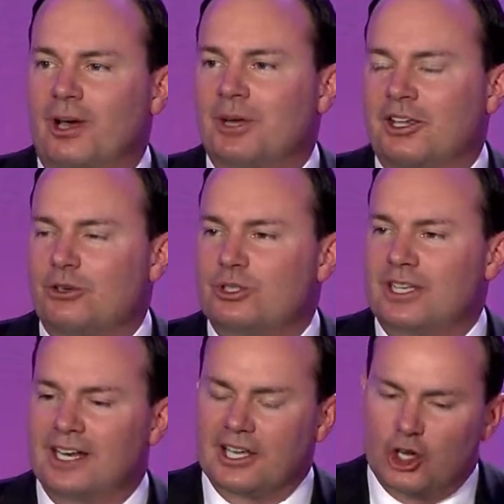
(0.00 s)
I'm not used to
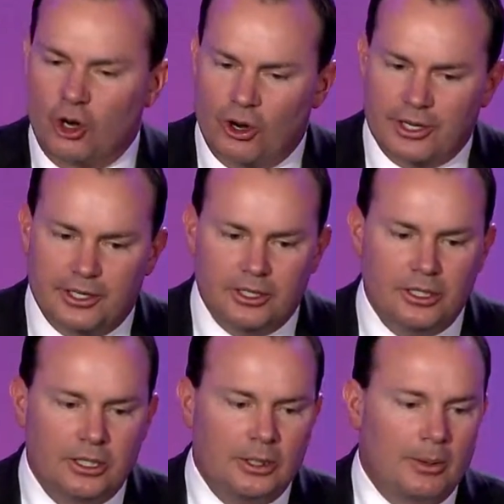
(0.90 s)
getting carded.
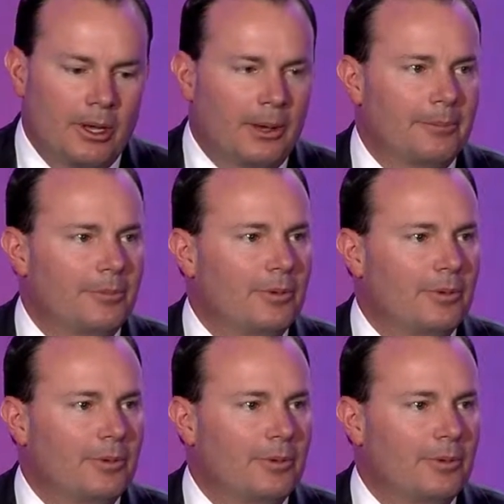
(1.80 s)
Um,